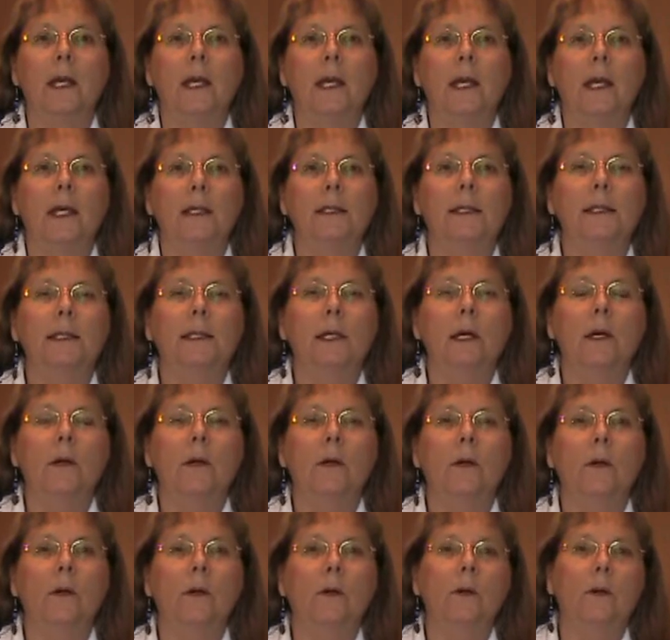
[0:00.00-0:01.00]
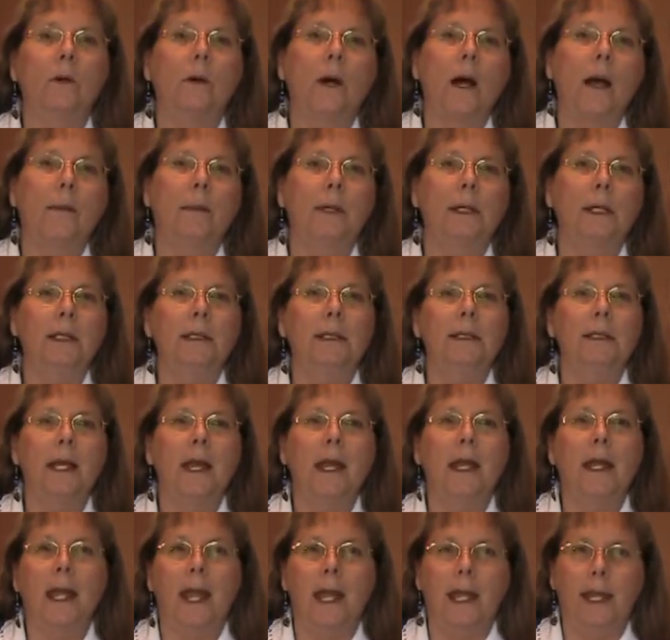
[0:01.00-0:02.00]
And so I'm going to
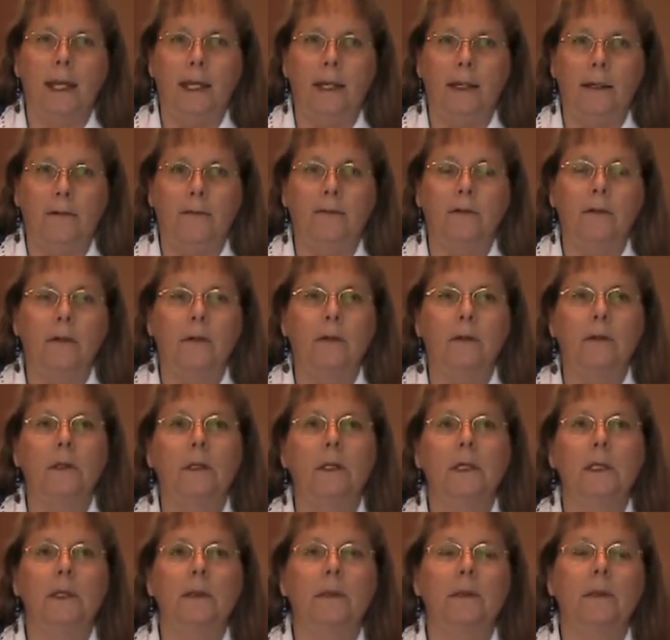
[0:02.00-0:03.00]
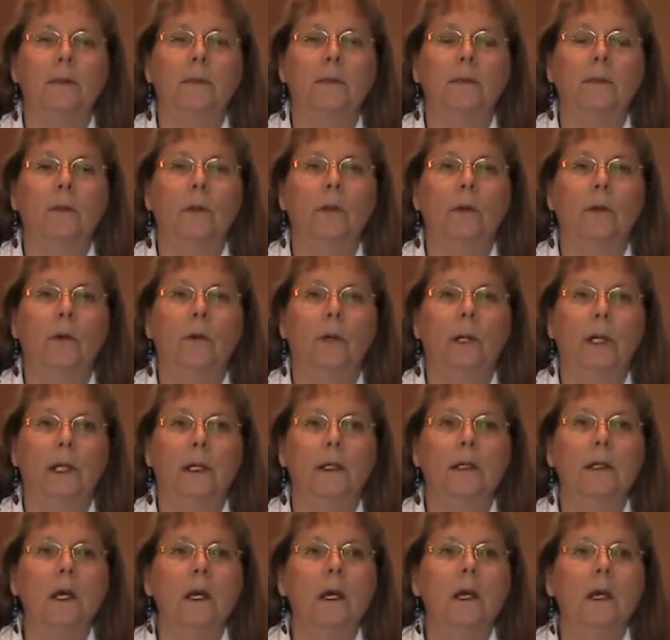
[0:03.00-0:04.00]
say 8 for this
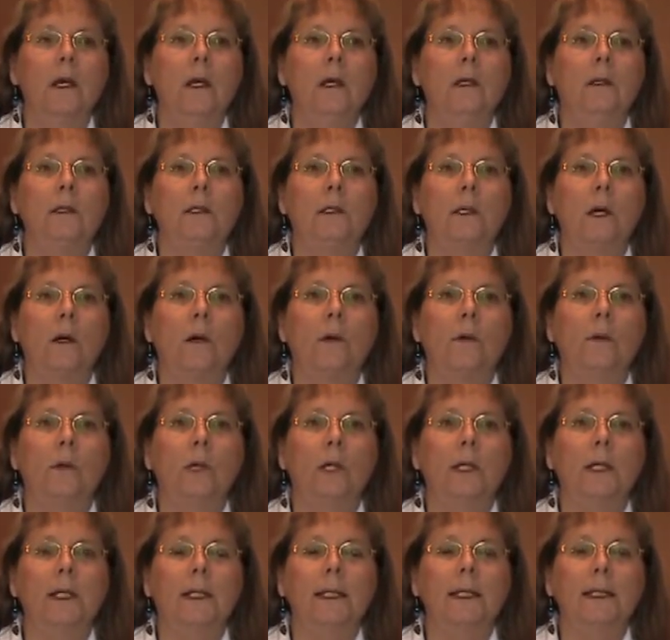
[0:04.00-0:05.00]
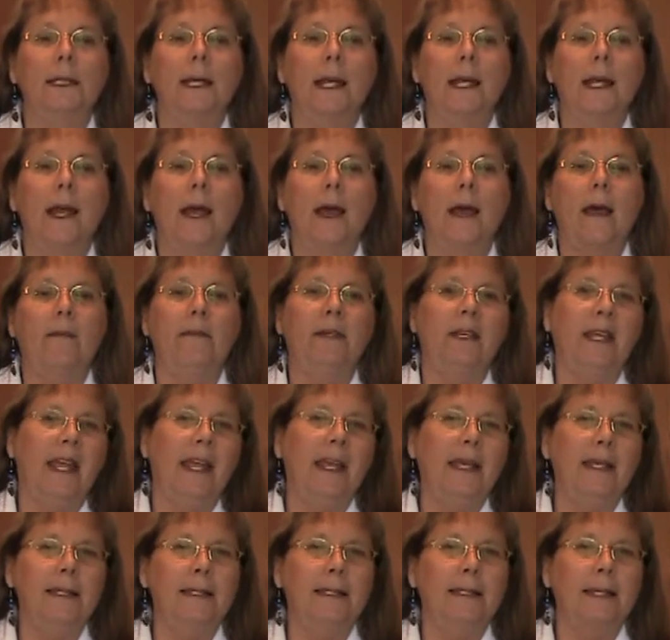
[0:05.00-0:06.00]
recording. So we're going to say I have an
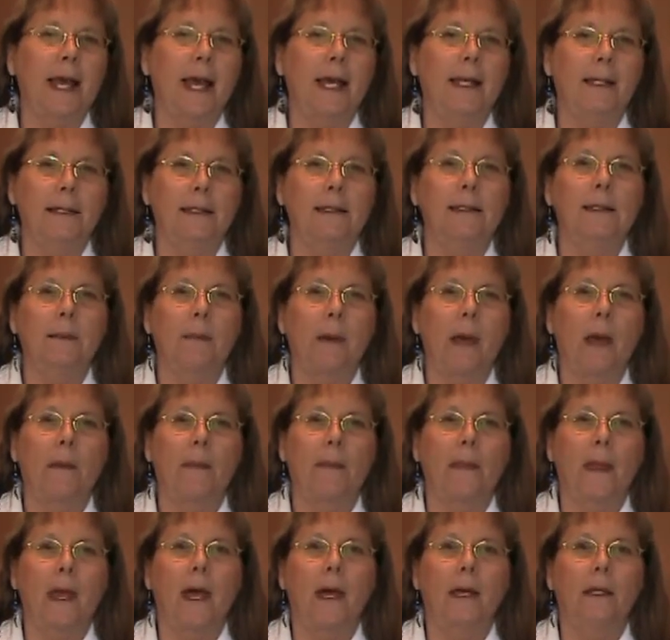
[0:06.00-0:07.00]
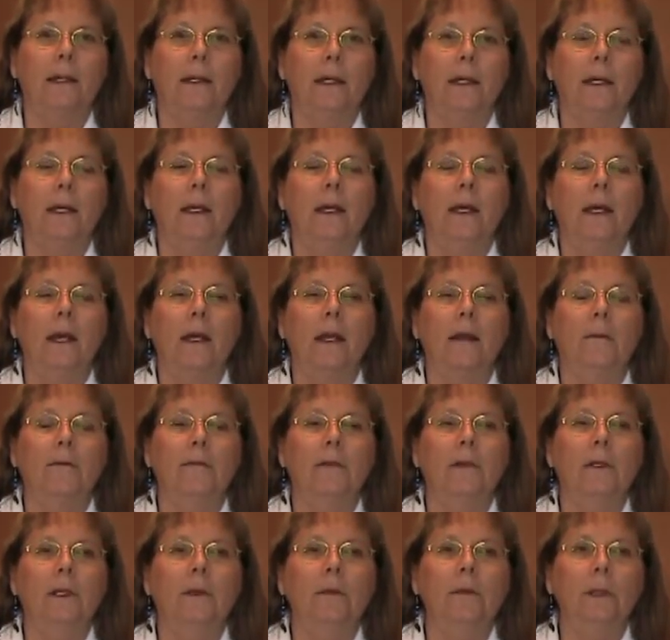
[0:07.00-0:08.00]
8 sadness about that. And I'm
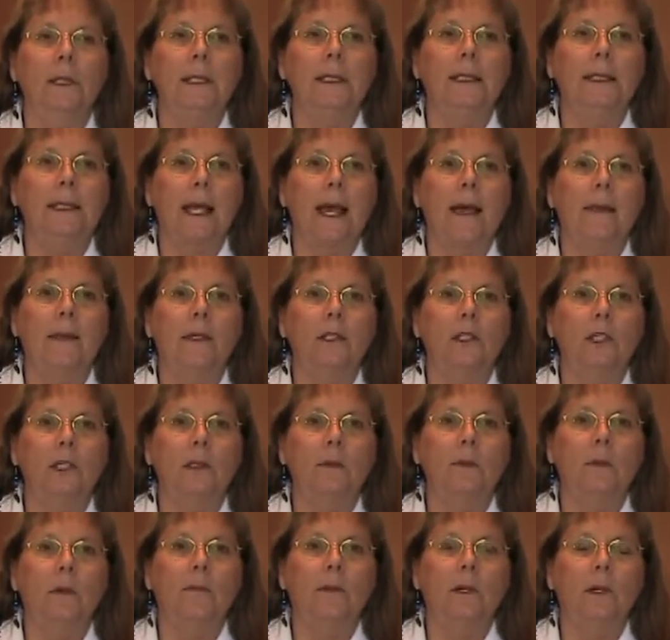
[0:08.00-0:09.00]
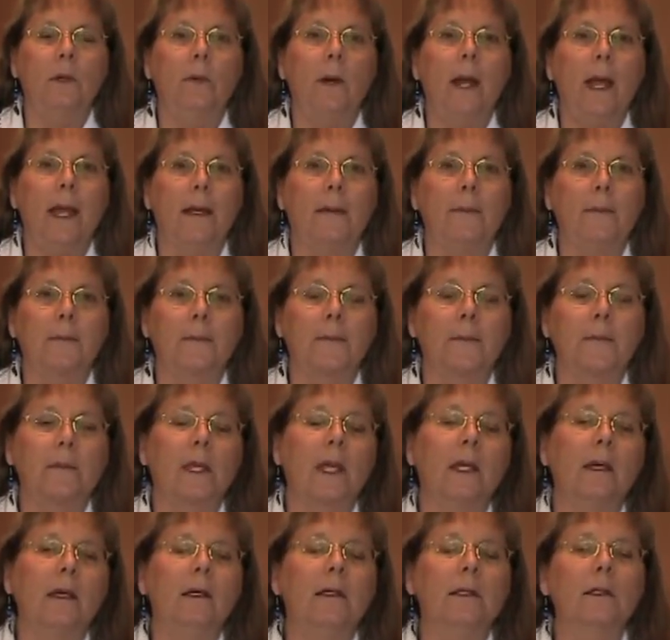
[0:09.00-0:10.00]
feeling really sad that she's moving away.
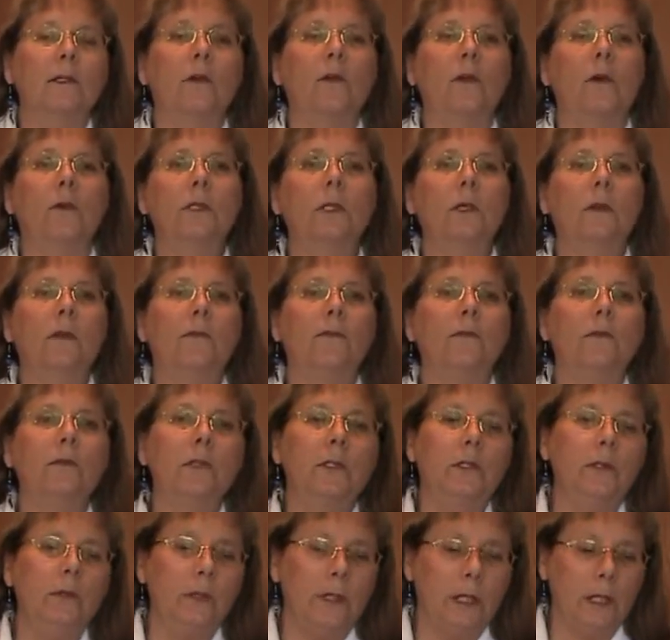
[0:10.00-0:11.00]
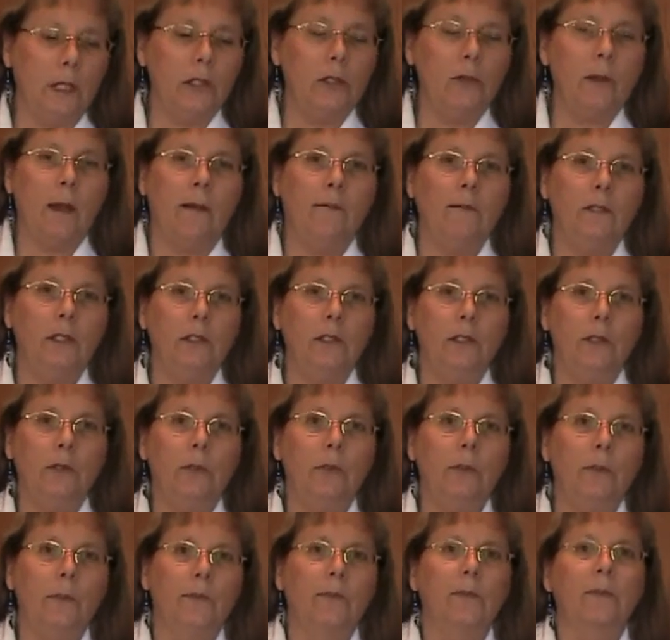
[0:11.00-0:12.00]
So those are the first 2 things you have to
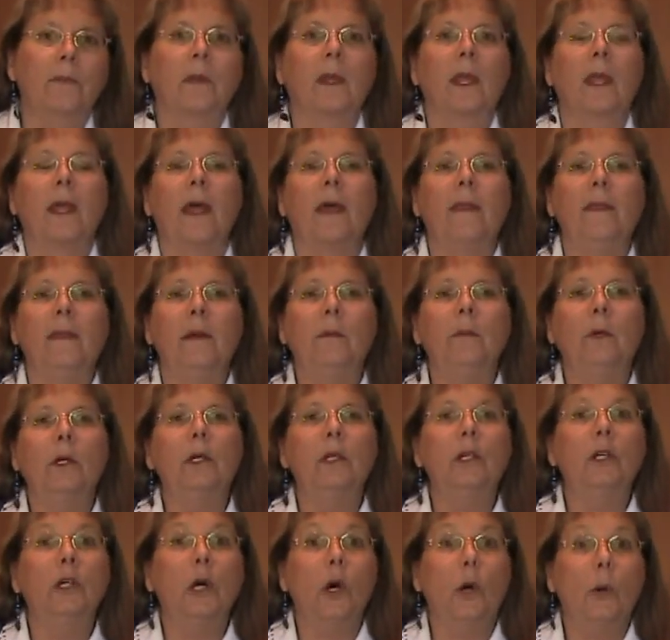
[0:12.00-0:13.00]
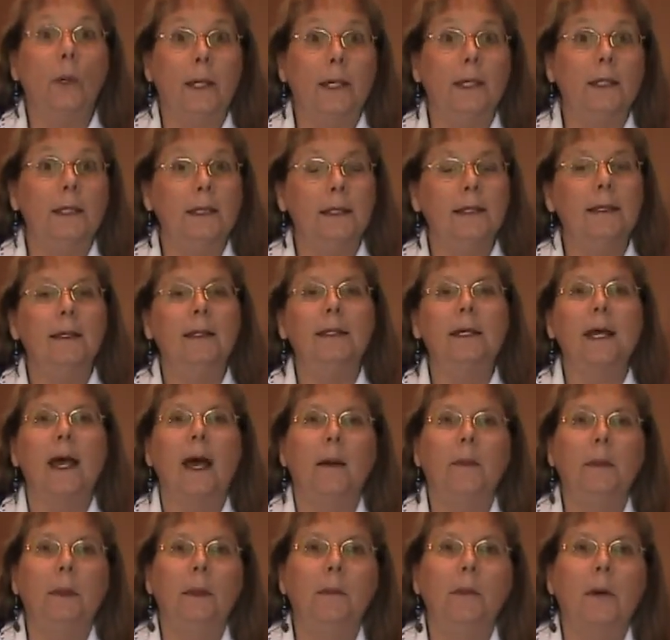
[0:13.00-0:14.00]
do. And then we're going to go into the
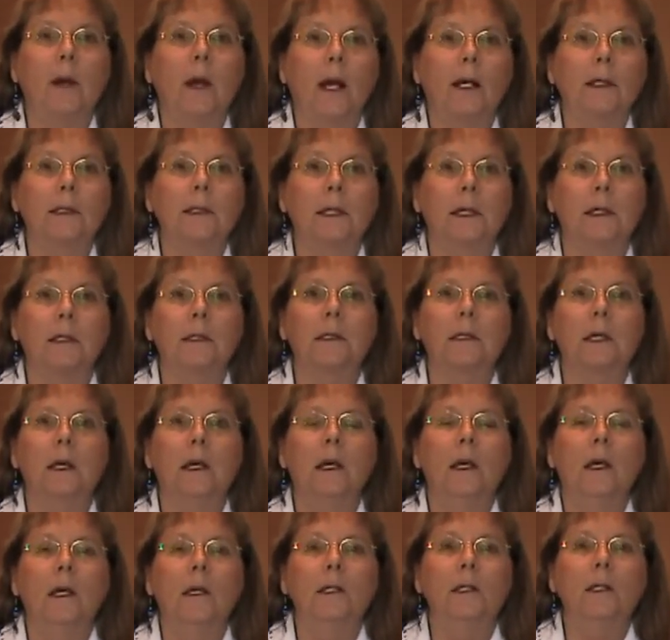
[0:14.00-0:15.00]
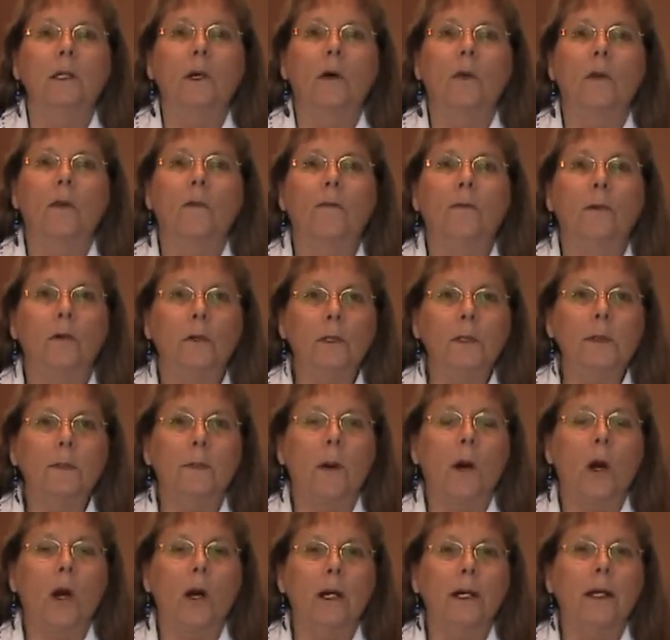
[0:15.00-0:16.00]
tapping process. So the first
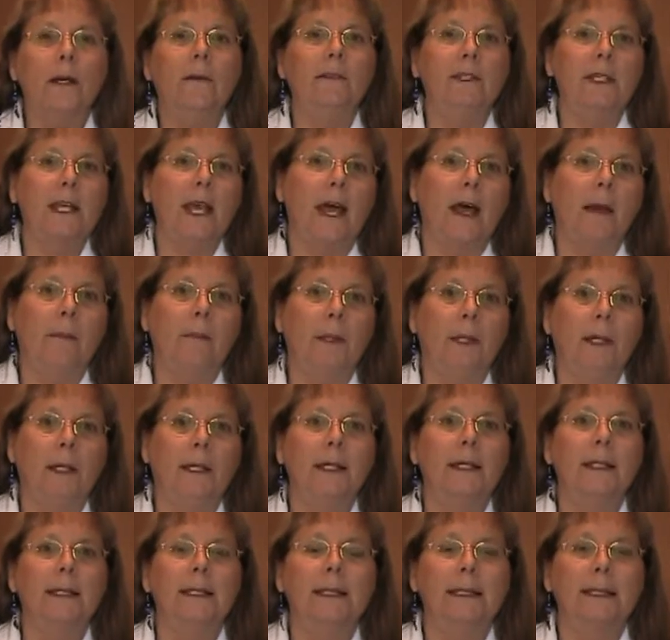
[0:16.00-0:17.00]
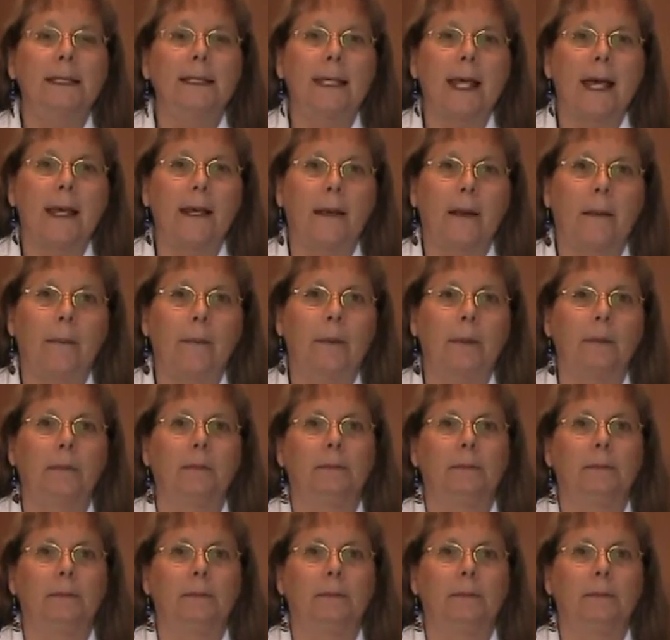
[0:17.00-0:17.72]
part of tapping is setup.